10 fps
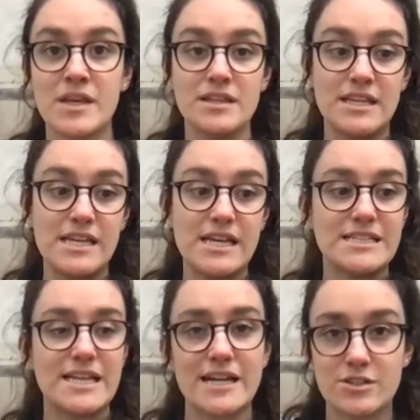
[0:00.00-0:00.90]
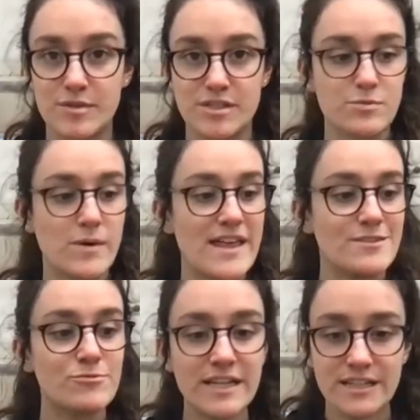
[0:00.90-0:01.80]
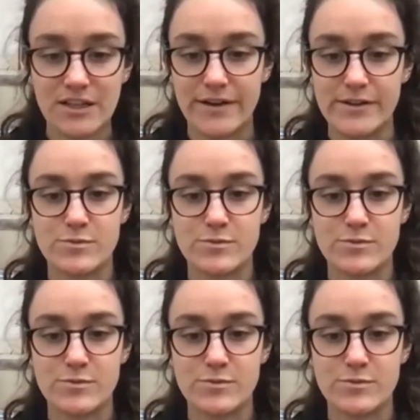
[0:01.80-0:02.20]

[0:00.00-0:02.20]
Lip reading: the attachments, where the ring goes,